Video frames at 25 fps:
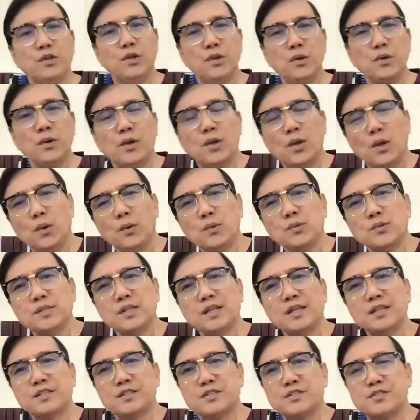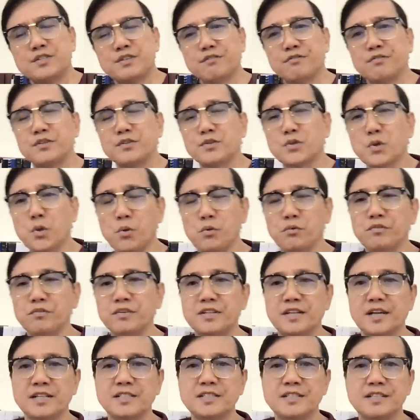look closely at the different
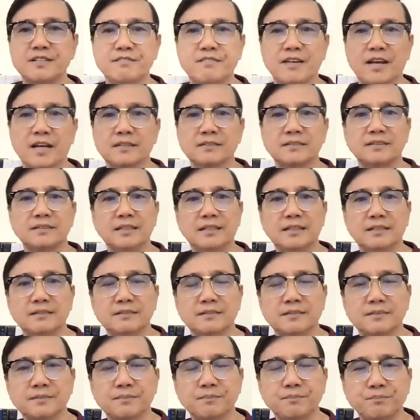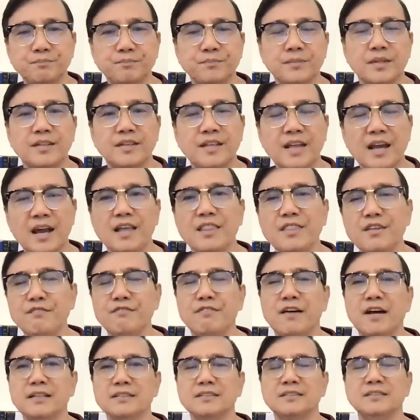COVID-19 vaccines, the other
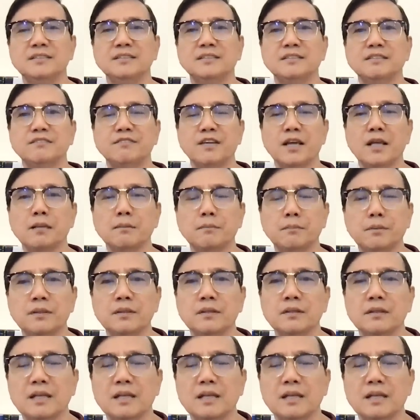vaccines available